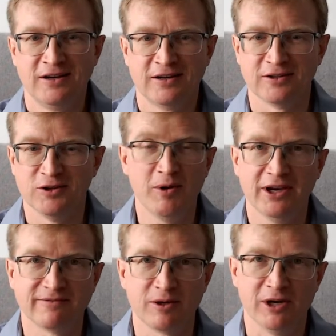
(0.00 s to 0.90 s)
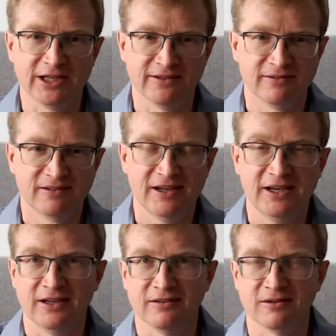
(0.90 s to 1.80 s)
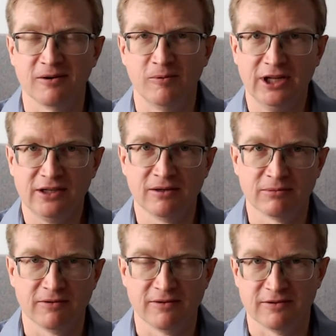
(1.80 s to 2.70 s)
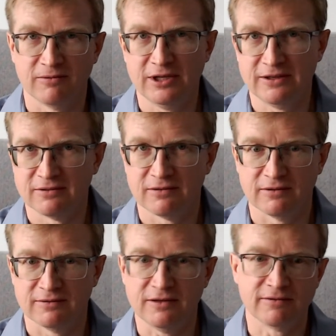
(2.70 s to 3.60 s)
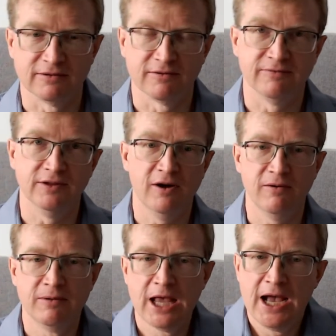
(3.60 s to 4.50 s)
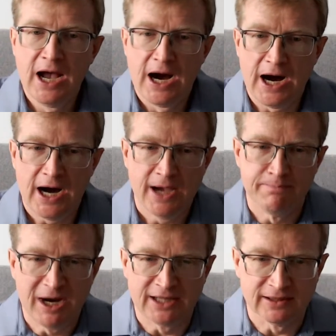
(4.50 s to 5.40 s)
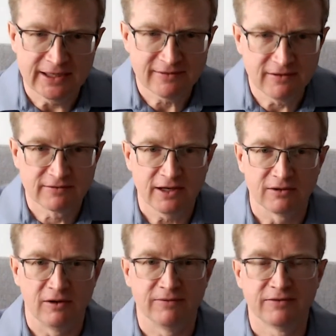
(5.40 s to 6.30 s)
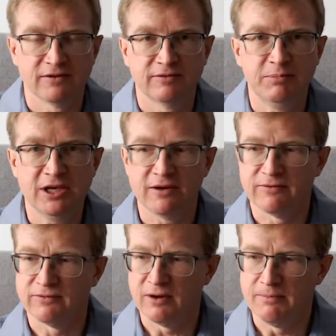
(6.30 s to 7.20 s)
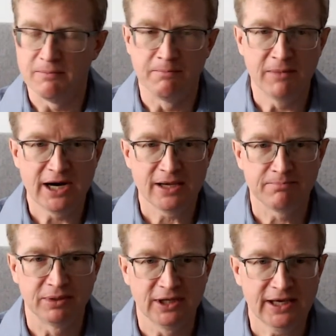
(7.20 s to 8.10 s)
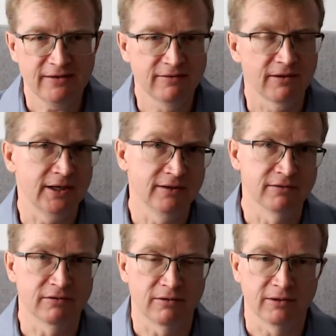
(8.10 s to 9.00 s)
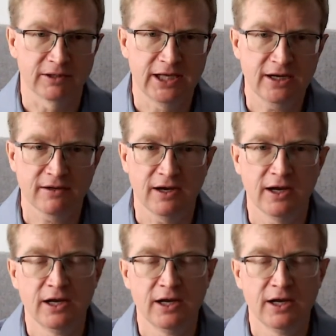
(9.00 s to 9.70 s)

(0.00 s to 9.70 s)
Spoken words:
Hello everyone, and welcome to this week's Secrets of Flow. I'm Alexei Zheglov, speaking from my place in Toronto, Canada.